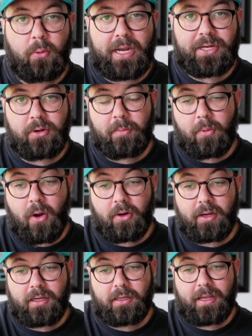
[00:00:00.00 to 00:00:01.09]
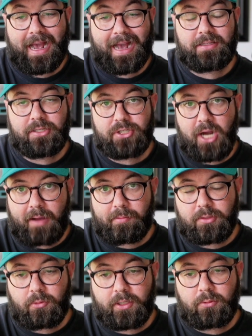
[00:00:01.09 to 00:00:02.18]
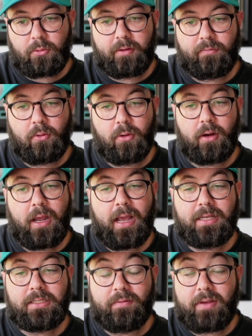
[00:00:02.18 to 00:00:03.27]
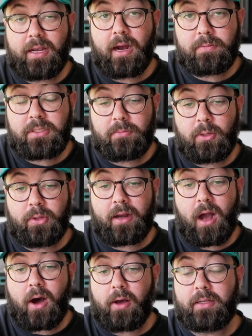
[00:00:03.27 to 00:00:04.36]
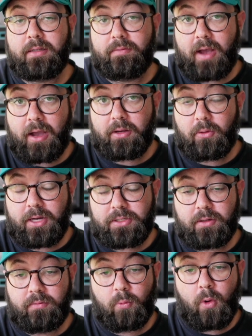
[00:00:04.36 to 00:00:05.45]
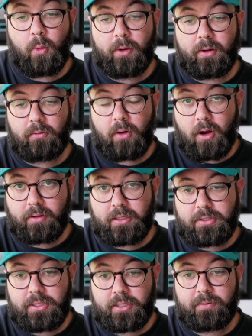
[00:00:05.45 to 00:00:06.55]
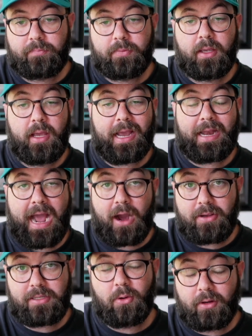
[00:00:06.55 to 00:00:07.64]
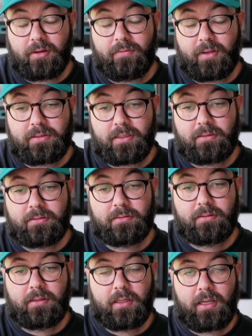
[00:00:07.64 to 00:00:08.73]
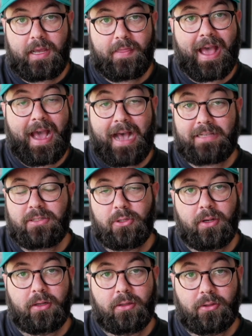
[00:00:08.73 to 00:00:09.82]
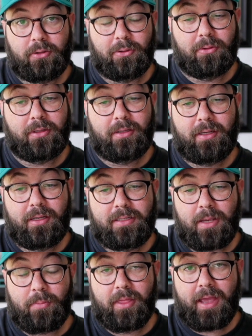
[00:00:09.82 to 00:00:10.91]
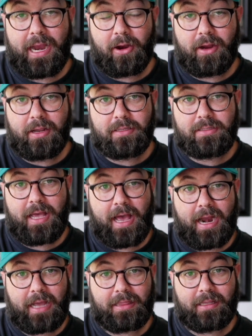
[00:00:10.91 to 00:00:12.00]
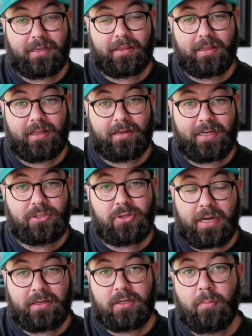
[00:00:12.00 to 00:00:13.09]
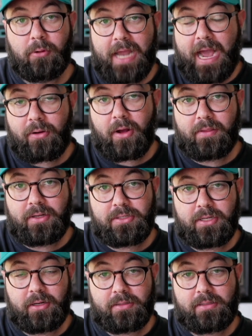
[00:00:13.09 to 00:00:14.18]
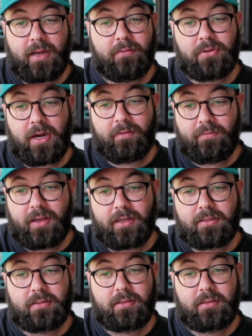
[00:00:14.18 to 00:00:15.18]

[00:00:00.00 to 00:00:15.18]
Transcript: Trent Baalke has his job in 2024 is if he comes to me with an honest evaluation of what went wrong this year and how he's going to fix it. And that has to include some of the areas that I think that he tried to double down on this year instead of trying to fix.